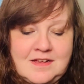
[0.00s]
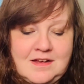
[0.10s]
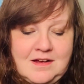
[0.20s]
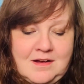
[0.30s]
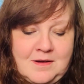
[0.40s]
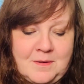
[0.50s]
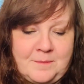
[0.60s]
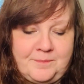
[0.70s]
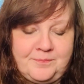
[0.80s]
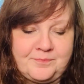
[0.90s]

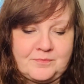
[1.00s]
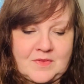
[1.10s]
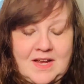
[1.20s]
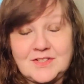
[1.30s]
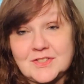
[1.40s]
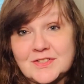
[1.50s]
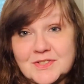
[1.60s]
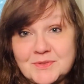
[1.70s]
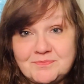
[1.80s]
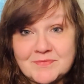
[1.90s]
I
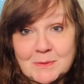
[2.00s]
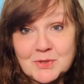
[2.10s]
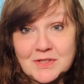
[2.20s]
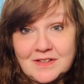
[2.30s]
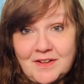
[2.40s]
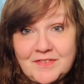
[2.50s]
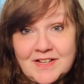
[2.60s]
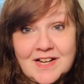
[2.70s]
just absolutely loved it.